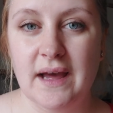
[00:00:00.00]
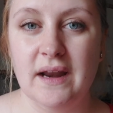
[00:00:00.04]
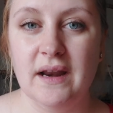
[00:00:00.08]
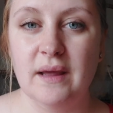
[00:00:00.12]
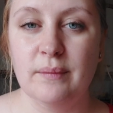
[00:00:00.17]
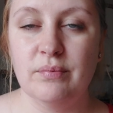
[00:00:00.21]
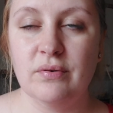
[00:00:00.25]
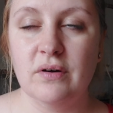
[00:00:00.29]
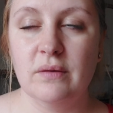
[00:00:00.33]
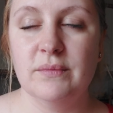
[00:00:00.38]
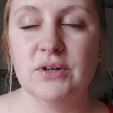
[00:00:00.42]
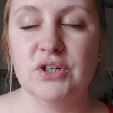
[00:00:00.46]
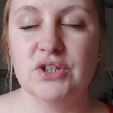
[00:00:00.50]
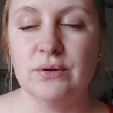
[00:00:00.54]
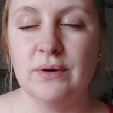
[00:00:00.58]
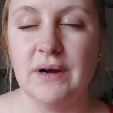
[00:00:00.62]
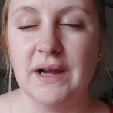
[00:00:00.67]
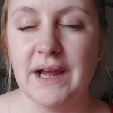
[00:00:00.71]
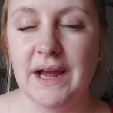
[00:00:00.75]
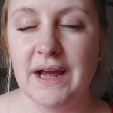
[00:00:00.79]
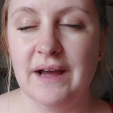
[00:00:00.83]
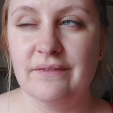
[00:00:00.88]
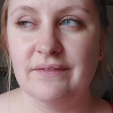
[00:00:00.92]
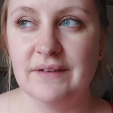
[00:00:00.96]
and I promise you I
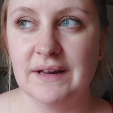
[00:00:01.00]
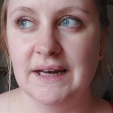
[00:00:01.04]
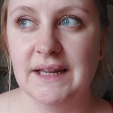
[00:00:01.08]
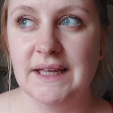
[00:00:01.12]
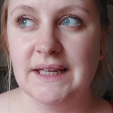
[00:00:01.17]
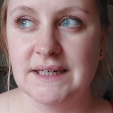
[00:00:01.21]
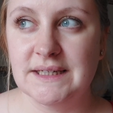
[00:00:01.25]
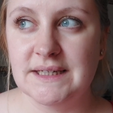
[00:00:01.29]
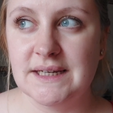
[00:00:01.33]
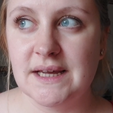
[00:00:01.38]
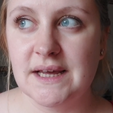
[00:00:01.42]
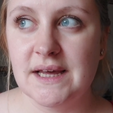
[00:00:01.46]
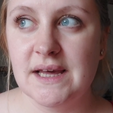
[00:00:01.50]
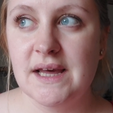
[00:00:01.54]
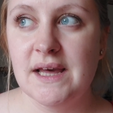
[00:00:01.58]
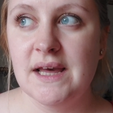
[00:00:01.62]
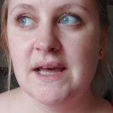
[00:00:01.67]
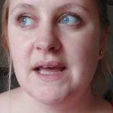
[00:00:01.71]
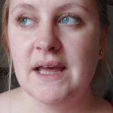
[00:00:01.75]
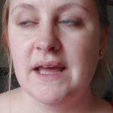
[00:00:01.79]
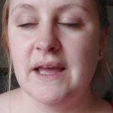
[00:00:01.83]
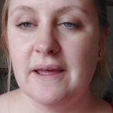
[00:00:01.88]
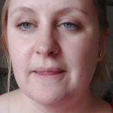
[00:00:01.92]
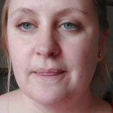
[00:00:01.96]
have cleaned it
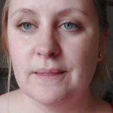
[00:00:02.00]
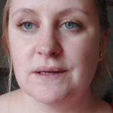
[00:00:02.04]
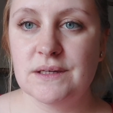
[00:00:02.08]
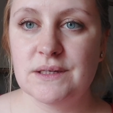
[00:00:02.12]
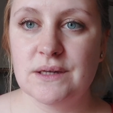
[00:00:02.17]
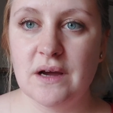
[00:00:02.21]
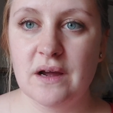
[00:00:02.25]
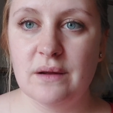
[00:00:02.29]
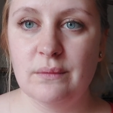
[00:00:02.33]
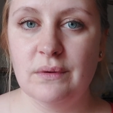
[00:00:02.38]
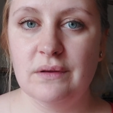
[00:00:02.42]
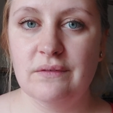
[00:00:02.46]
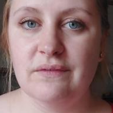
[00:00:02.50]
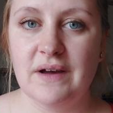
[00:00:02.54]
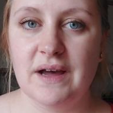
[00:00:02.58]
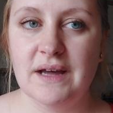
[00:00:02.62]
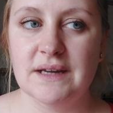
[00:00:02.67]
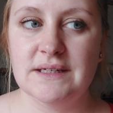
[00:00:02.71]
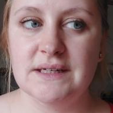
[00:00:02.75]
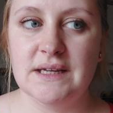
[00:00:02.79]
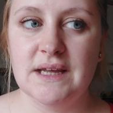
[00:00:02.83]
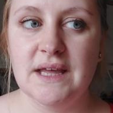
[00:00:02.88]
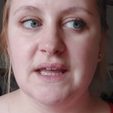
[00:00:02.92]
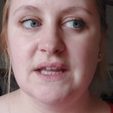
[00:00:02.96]
in the time we've
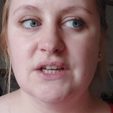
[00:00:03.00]
had it.